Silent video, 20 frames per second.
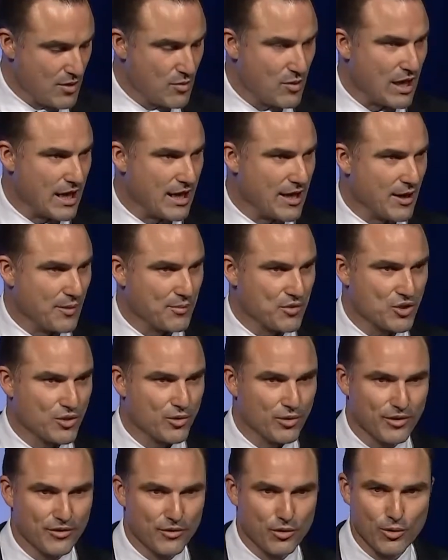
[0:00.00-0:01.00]
I'm sure
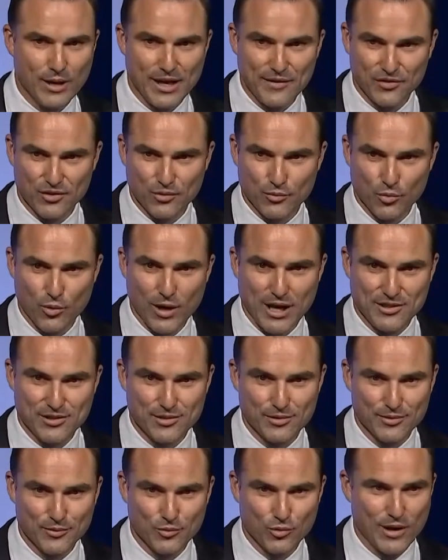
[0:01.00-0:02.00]
you all have some
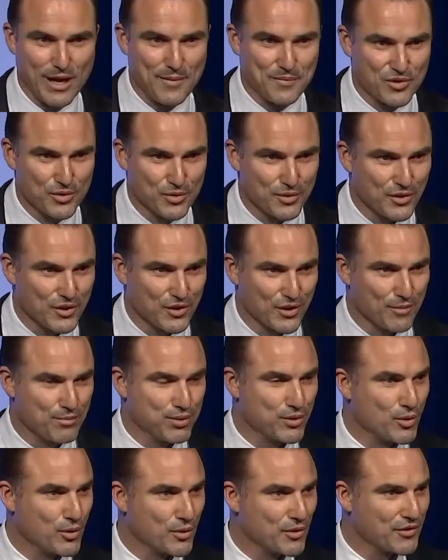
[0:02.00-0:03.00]
rapturous
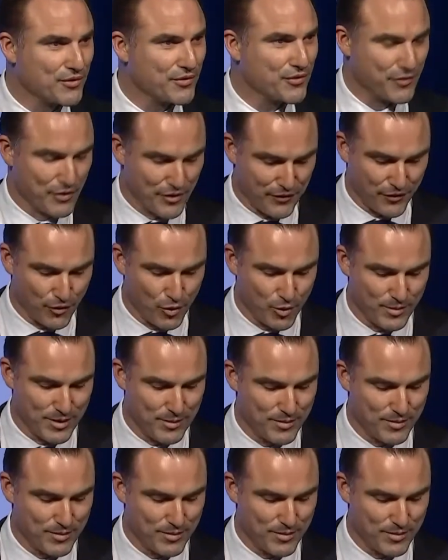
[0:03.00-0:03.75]
applause for me,